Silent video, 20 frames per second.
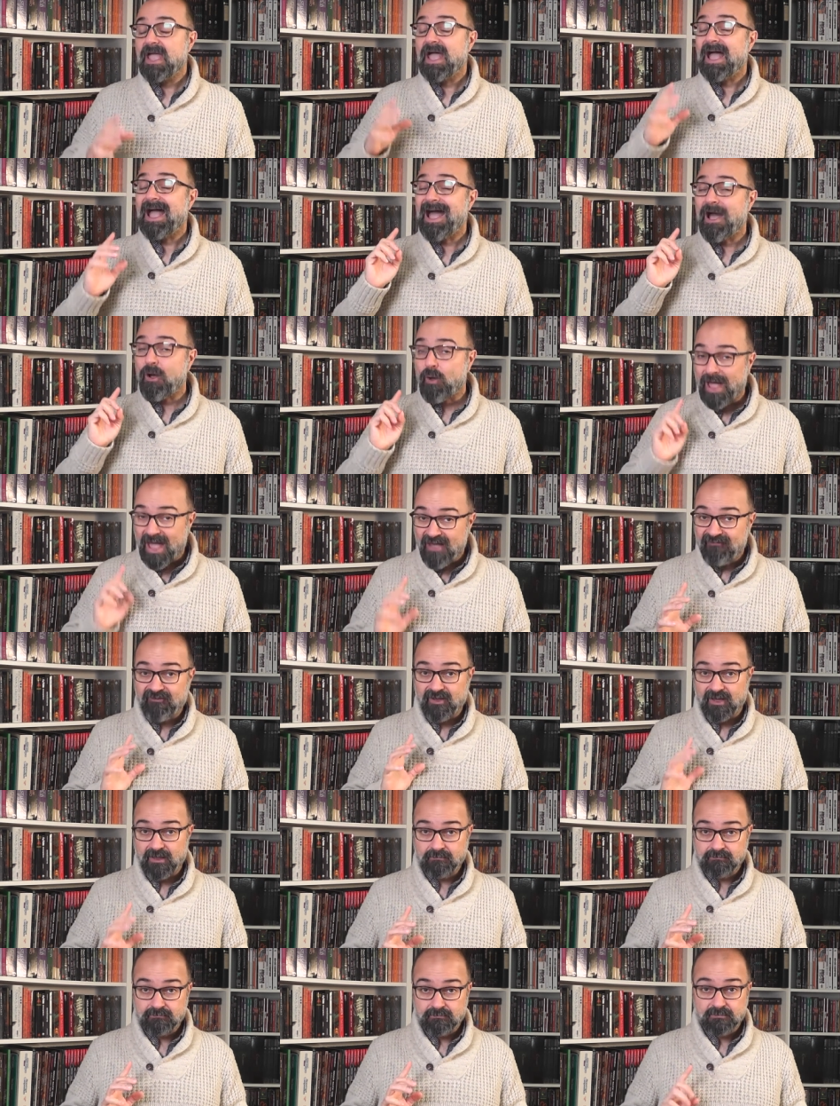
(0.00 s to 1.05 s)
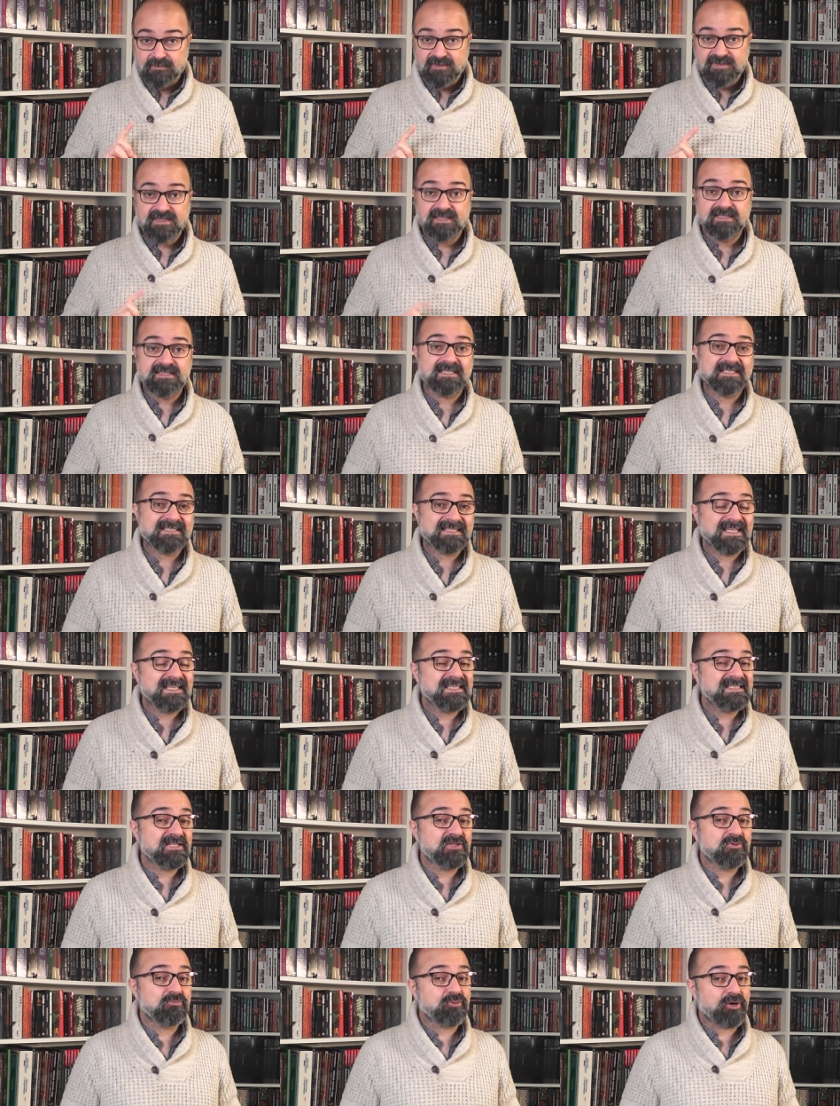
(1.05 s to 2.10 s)
However, since it's easy
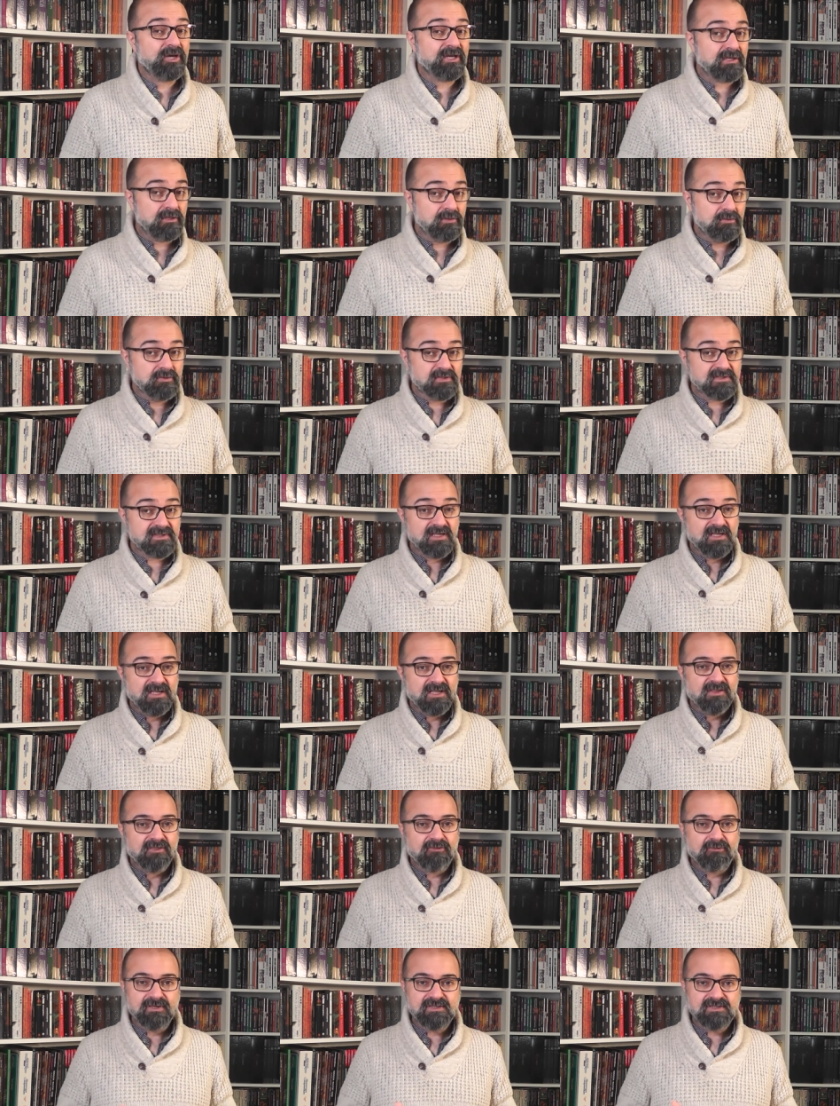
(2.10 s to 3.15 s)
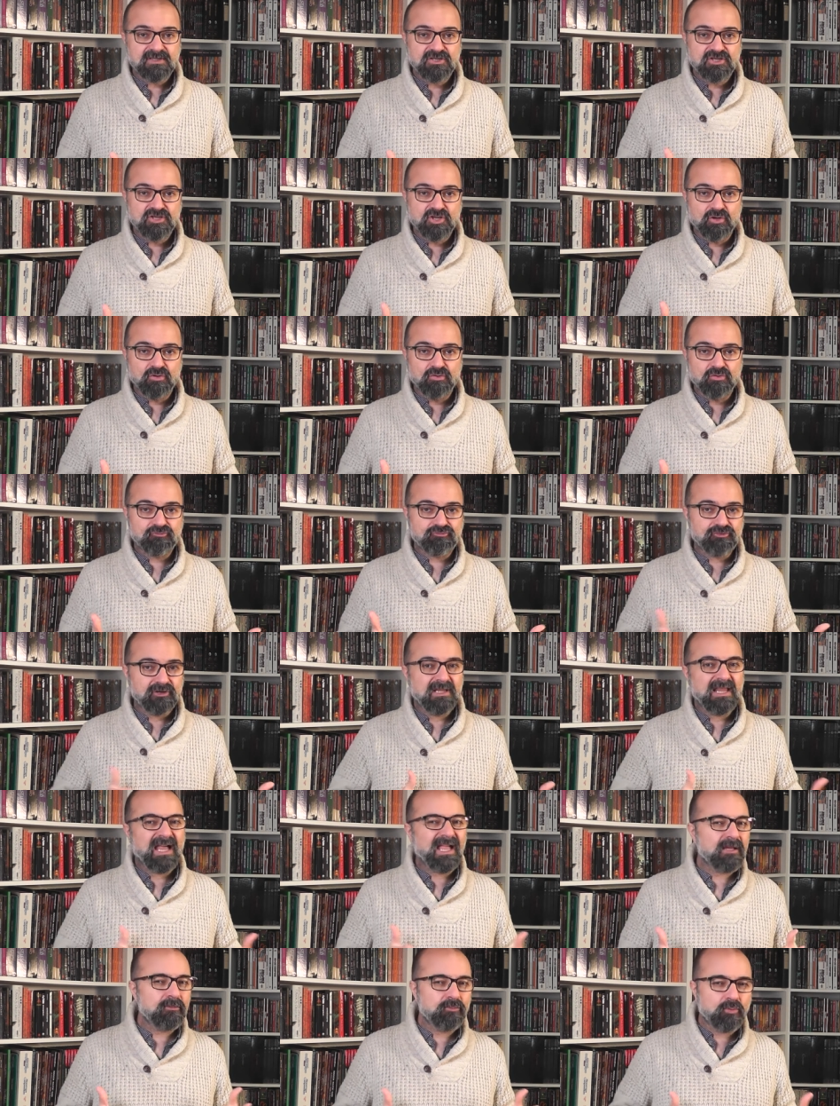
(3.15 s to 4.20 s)
to break loose, there is no
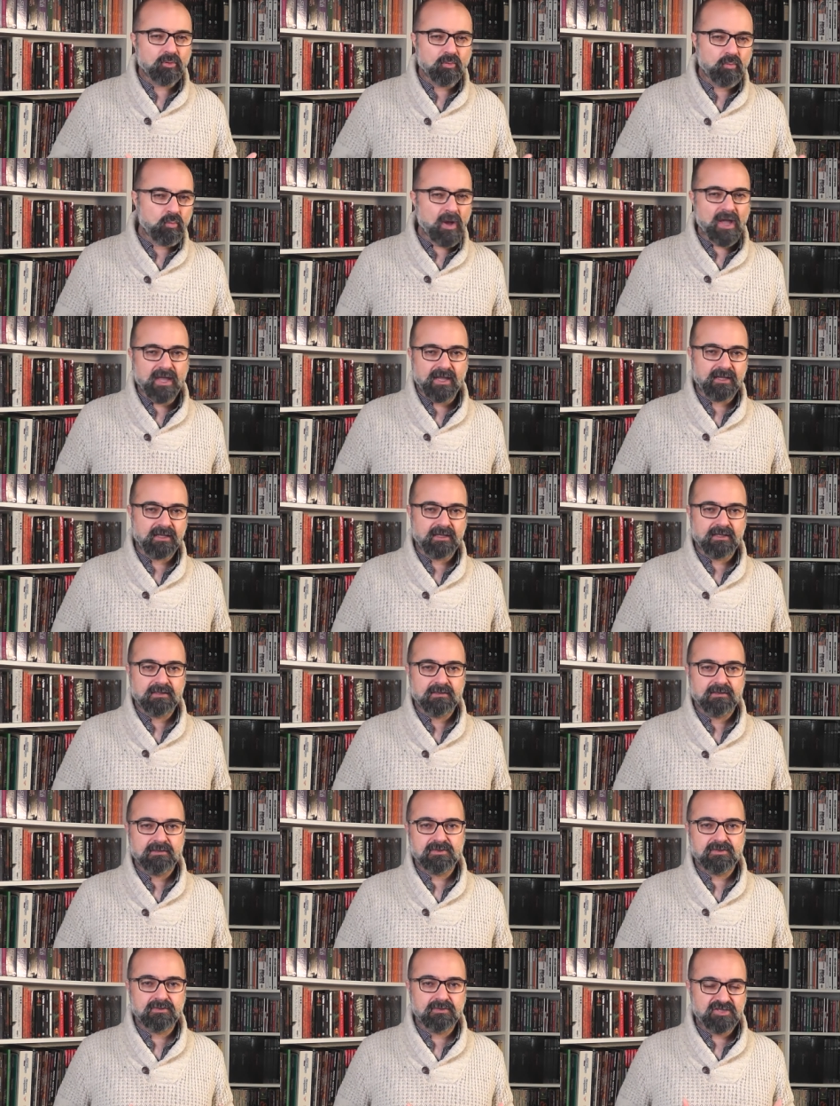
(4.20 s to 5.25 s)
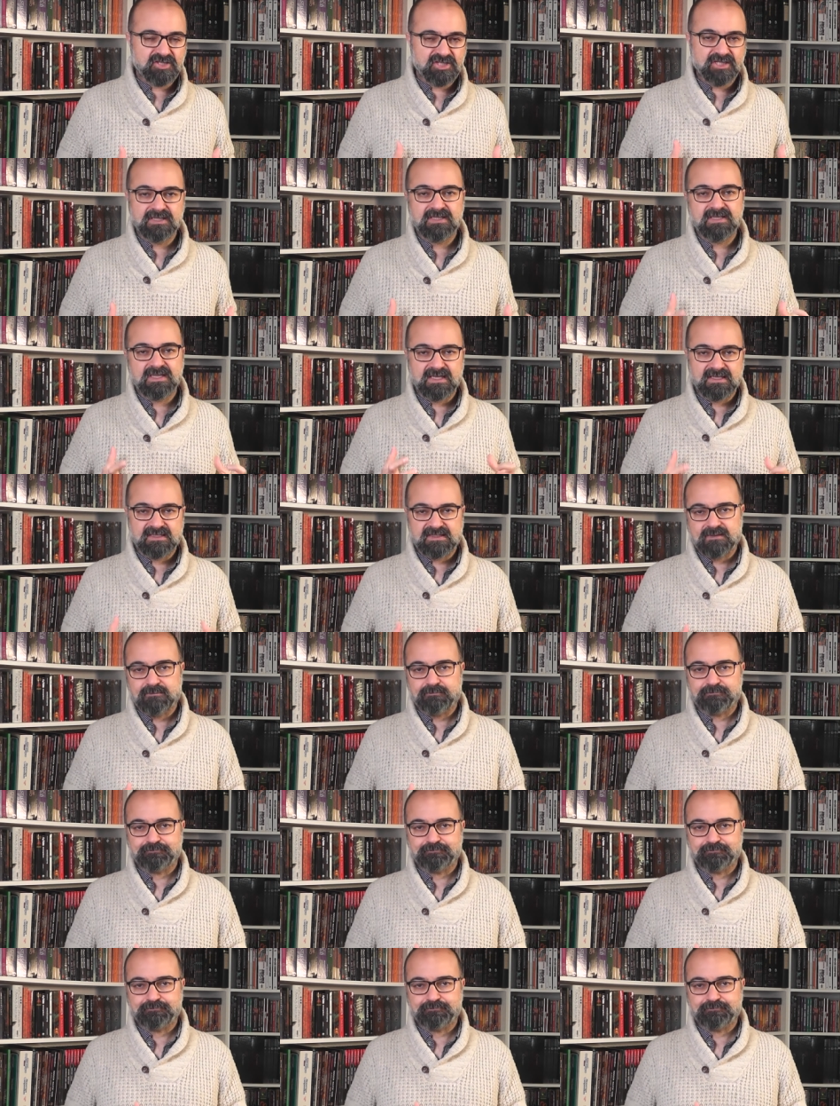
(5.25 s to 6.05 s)
reliable way to cheat this.